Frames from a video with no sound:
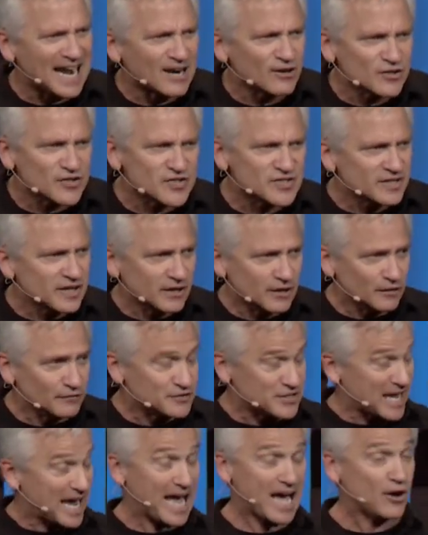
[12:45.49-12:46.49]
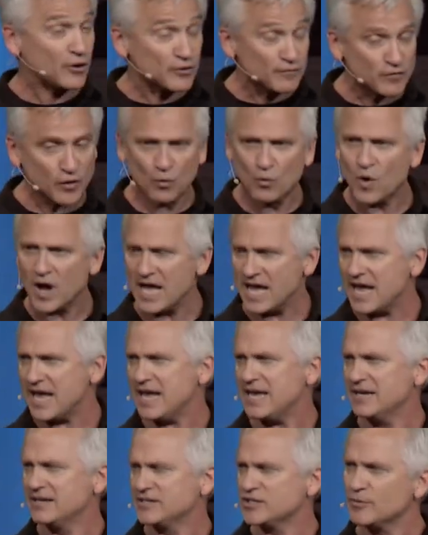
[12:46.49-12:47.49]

ourselves out of the way,